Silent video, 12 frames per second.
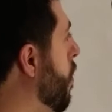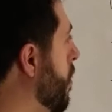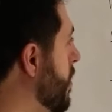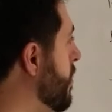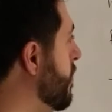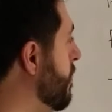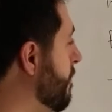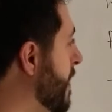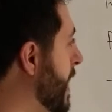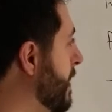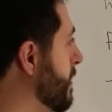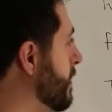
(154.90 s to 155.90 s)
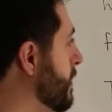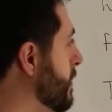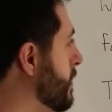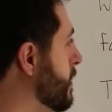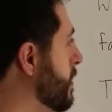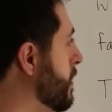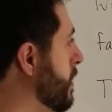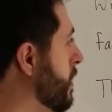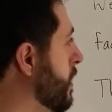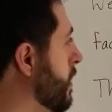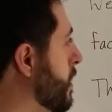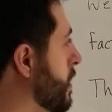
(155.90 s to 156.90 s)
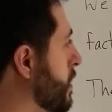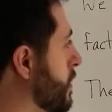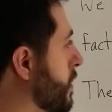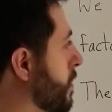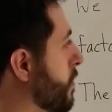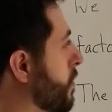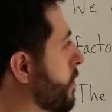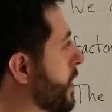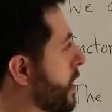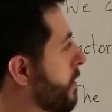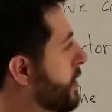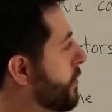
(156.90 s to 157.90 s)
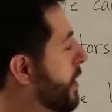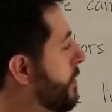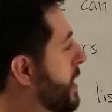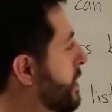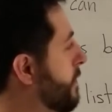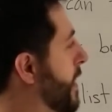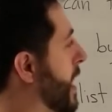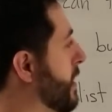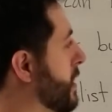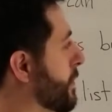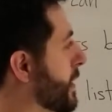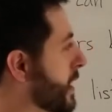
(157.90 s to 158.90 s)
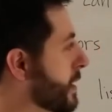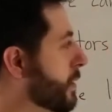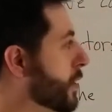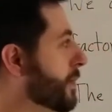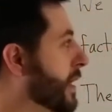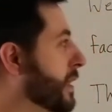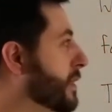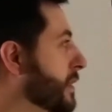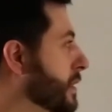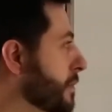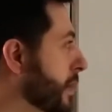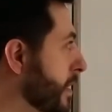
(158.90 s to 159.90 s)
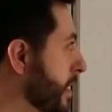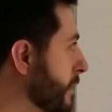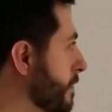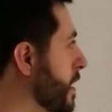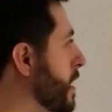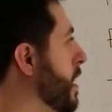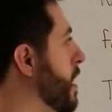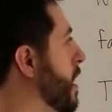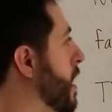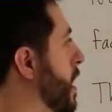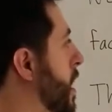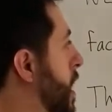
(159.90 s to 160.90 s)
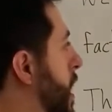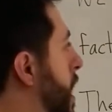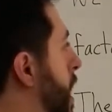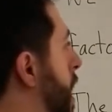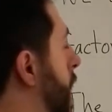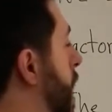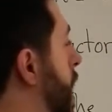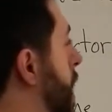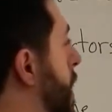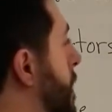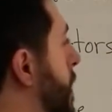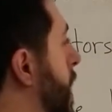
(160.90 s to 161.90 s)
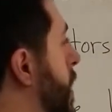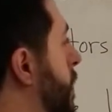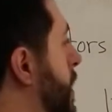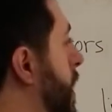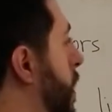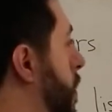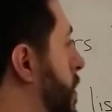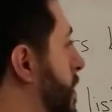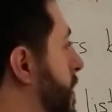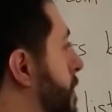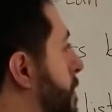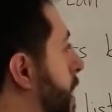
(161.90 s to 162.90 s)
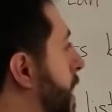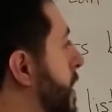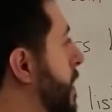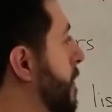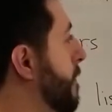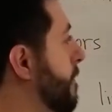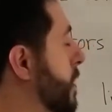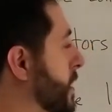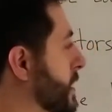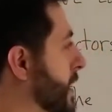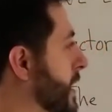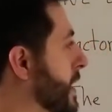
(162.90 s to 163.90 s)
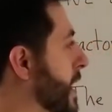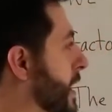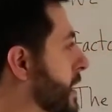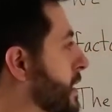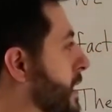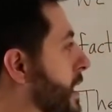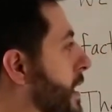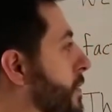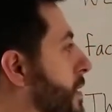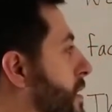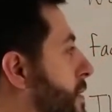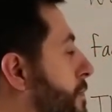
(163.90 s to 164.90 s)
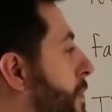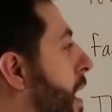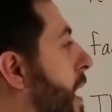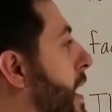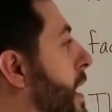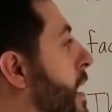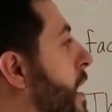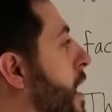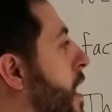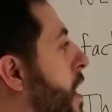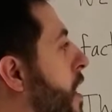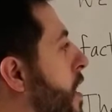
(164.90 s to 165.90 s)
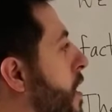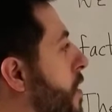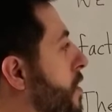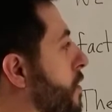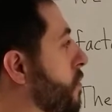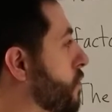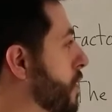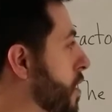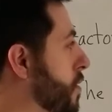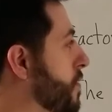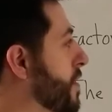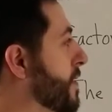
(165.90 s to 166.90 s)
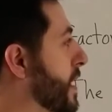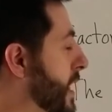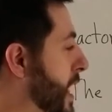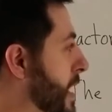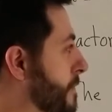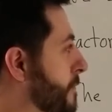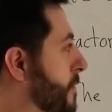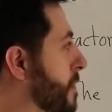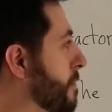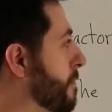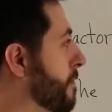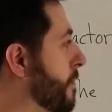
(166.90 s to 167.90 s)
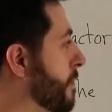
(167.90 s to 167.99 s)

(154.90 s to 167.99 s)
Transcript: order the factors. So we can always rearrange the factors because multiplication is commutative. And we're going to order them by their first index. In other words, by the row that they came from.